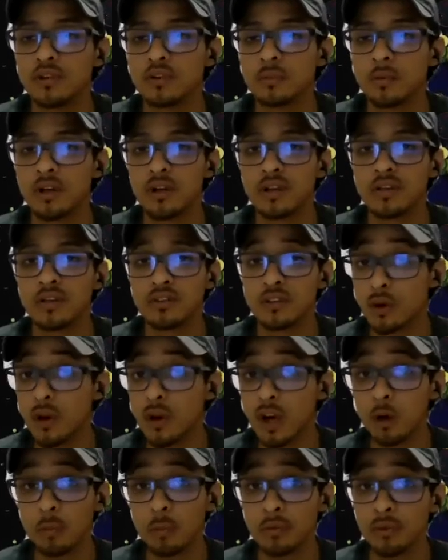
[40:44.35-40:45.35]
about it because it'll
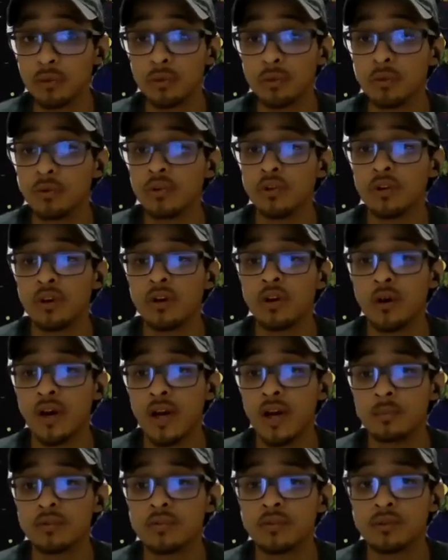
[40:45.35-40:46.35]
help you, it'll
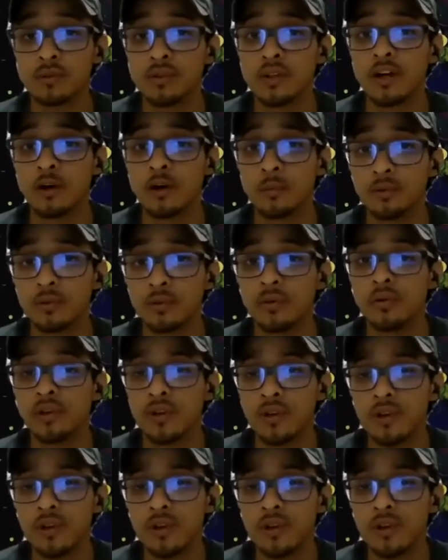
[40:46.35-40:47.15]
absolutely help you.